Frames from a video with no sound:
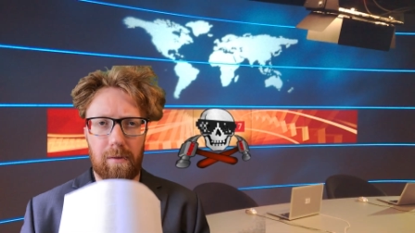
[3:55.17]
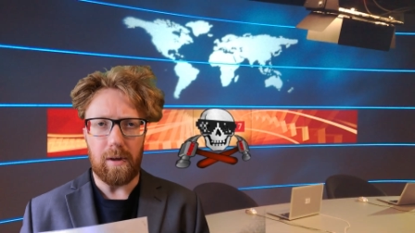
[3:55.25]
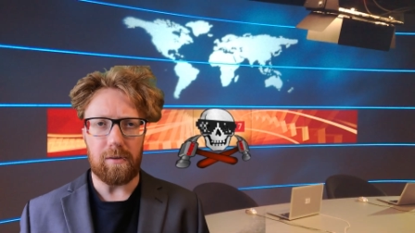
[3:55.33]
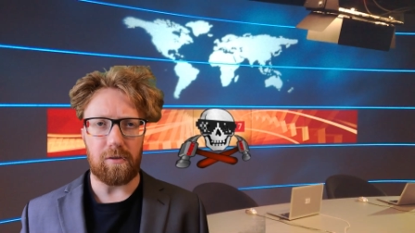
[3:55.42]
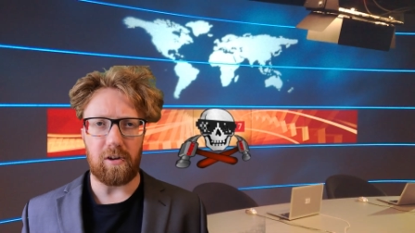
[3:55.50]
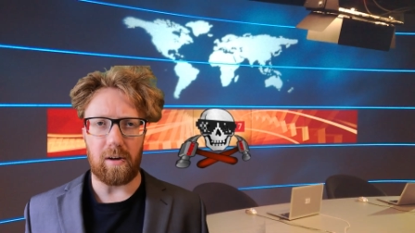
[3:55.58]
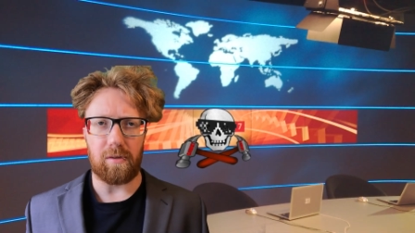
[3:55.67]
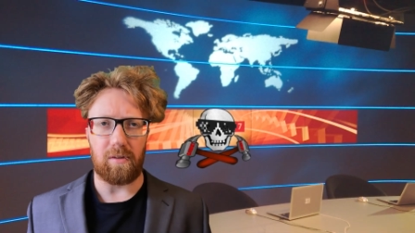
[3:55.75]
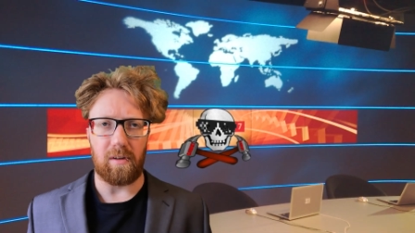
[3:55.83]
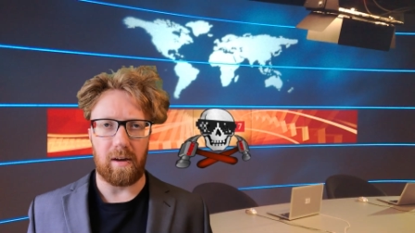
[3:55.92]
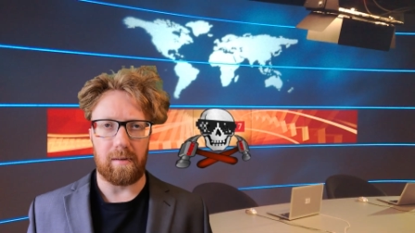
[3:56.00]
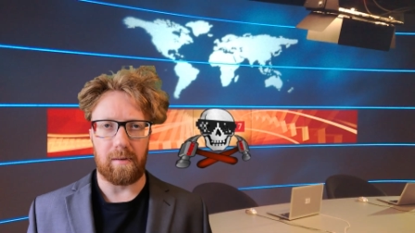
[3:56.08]
This just
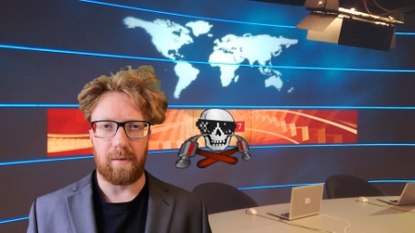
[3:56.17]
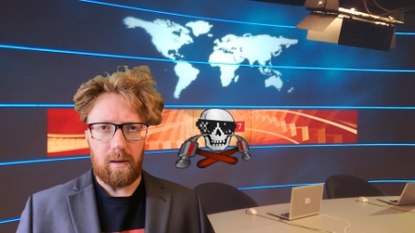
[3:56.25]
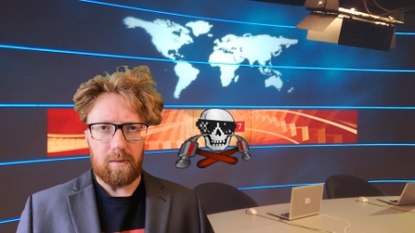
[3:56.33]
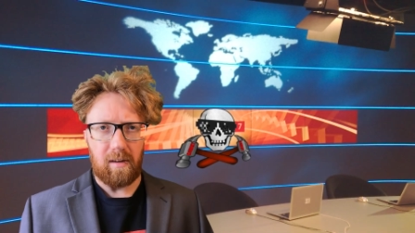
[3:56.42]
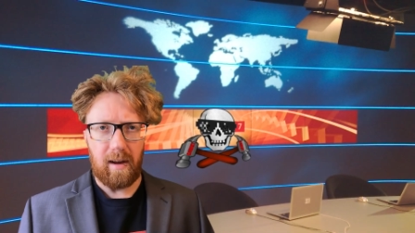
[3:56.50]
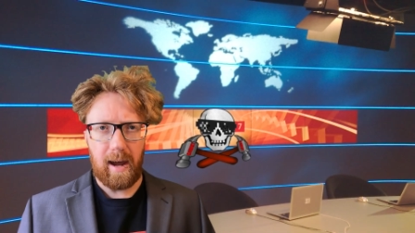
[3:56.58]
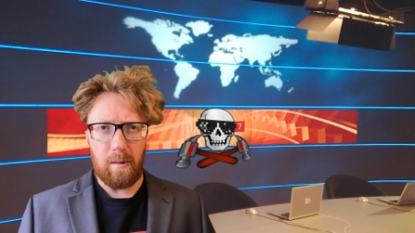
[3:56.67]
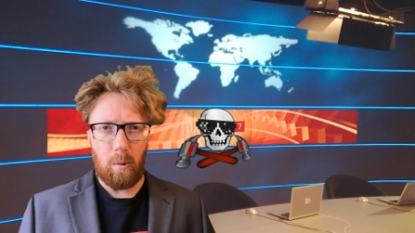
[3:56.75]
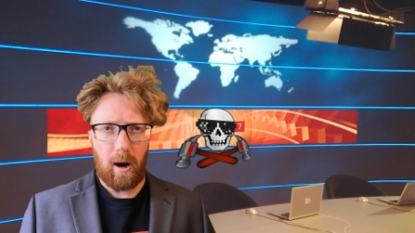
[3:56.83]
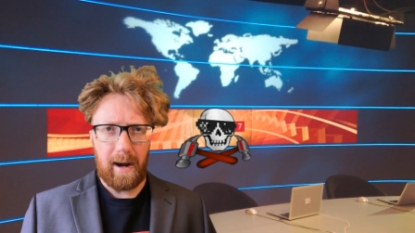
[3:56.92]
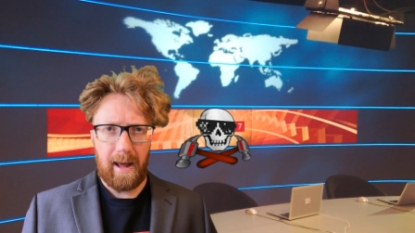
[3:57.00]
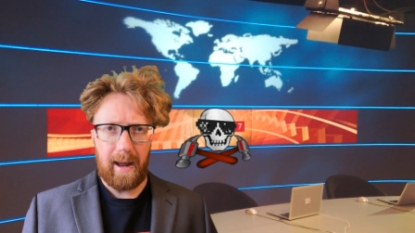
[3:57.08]
in. Today,
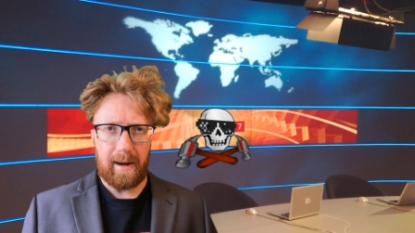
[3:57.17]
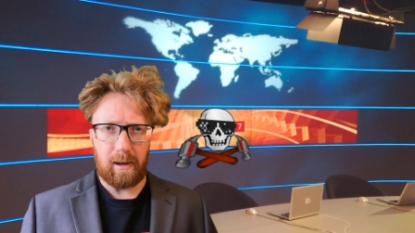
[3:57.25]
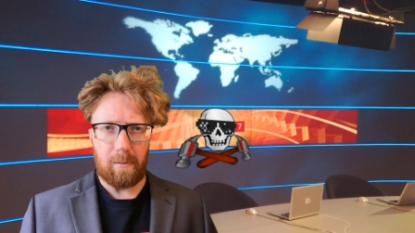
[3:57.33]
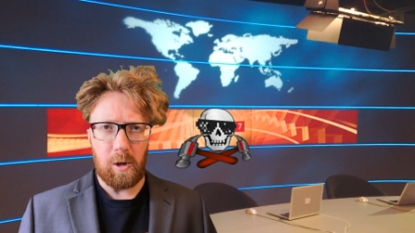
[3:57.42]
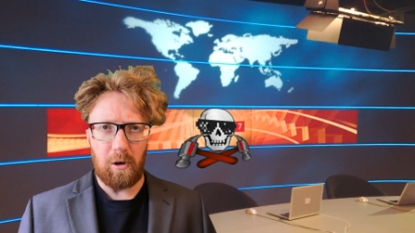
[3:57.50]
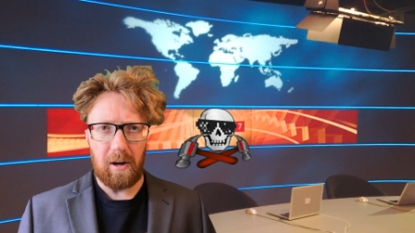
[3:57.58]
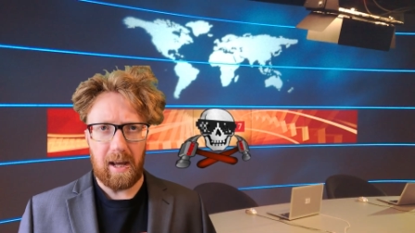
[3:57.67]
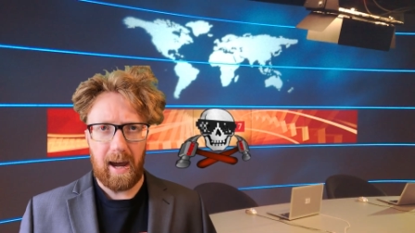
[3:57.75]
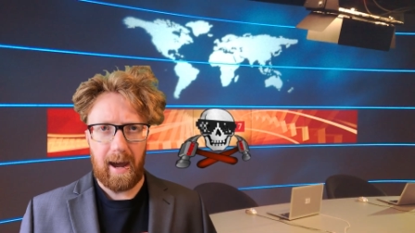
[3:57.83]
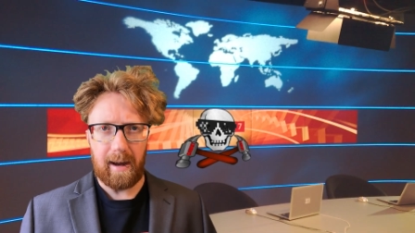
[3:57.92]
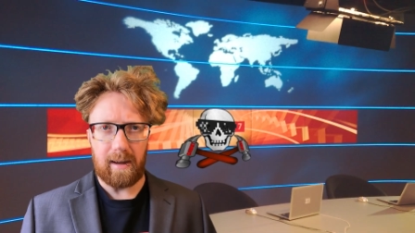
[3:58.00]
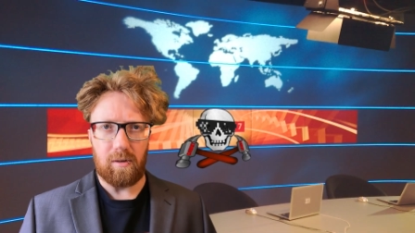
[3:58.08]
White Hat community
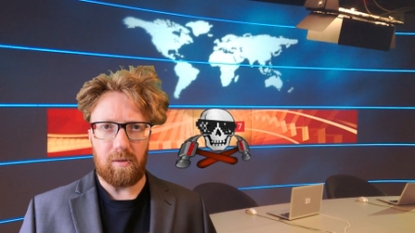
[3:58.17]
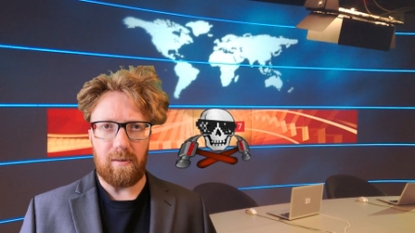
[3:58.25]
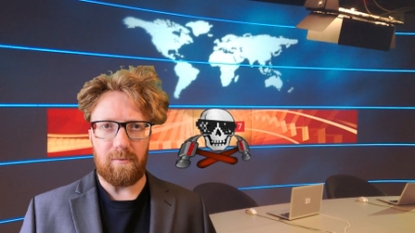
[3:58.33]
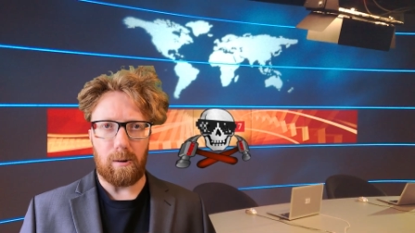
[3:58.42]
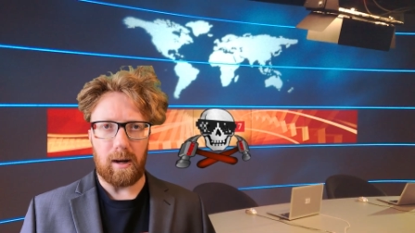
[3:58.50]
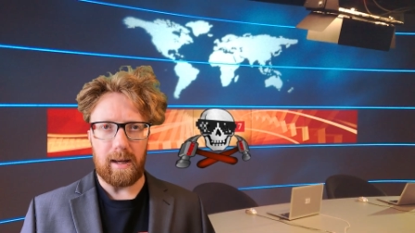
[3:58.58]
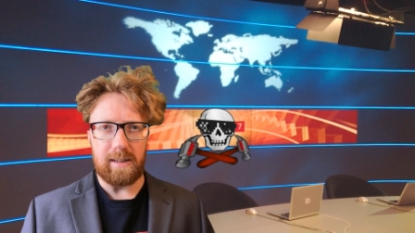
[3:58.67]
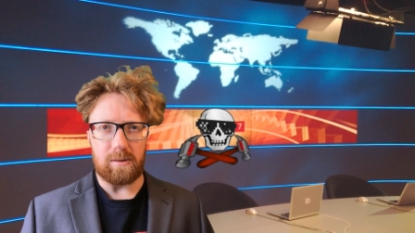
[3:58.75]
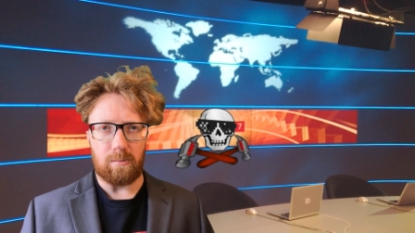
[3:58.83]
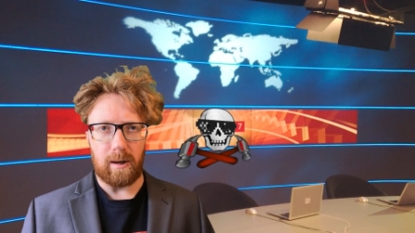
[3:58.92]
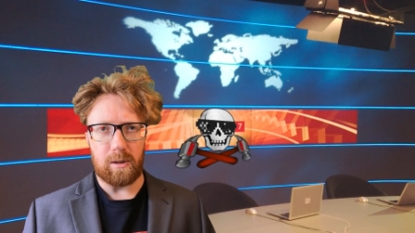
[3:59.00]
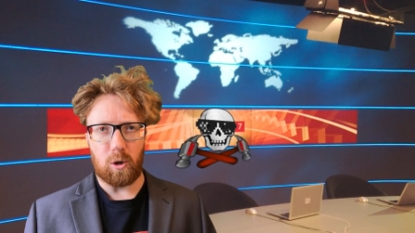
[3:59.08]
hackers have
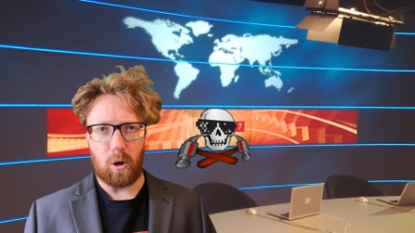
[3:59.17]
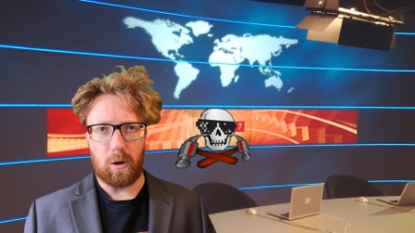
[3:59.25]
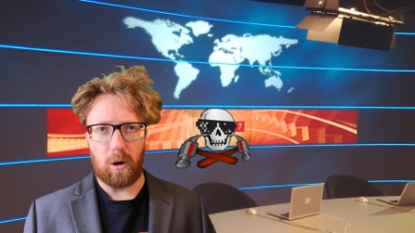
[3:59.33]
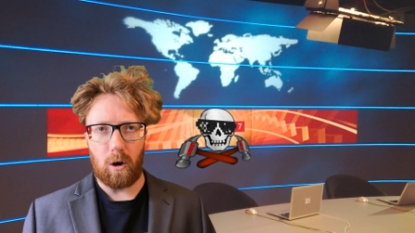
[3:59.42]
released retro